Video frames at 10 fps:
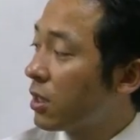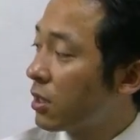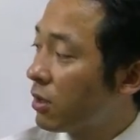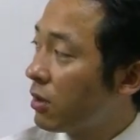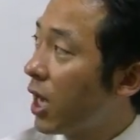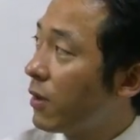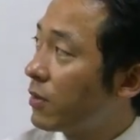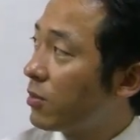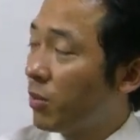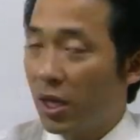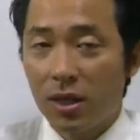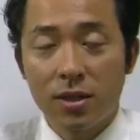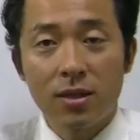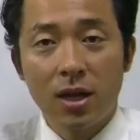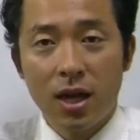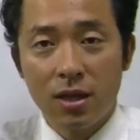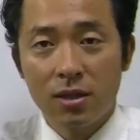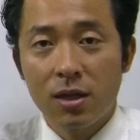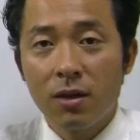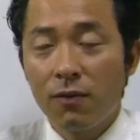you have to pay the tax
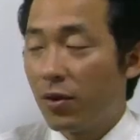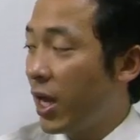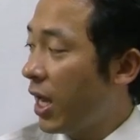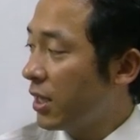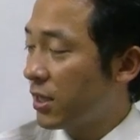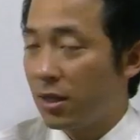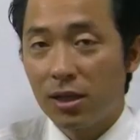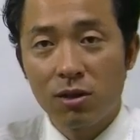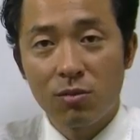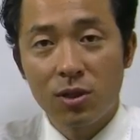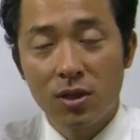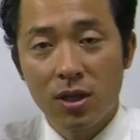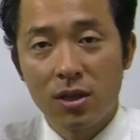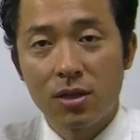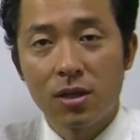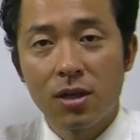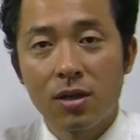for the asset in overseas.